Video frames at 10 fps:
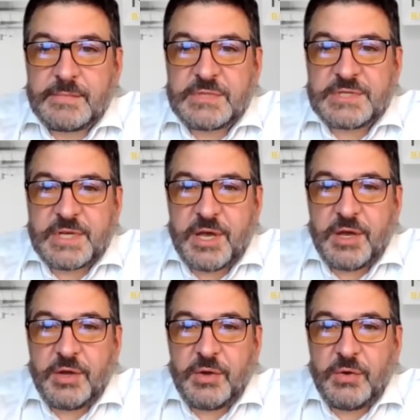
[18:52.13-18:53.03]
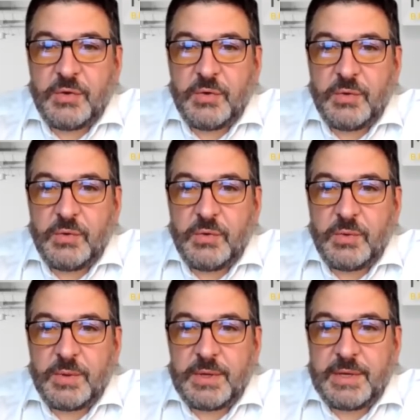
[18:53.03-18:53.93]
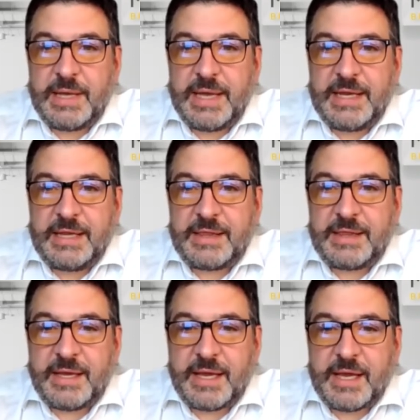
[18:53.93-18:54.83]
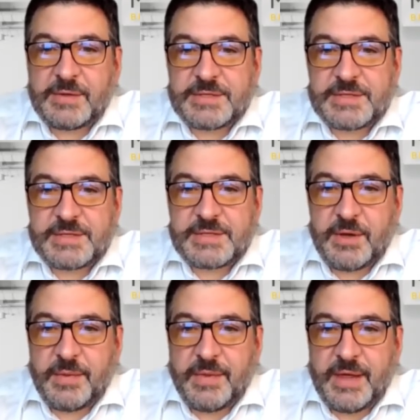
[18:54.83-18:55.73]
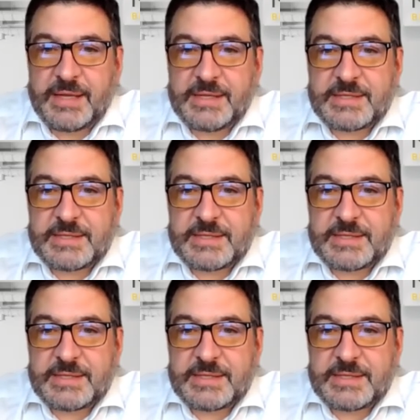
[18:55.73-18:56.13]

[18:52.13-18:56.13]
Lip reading: So anything else on that?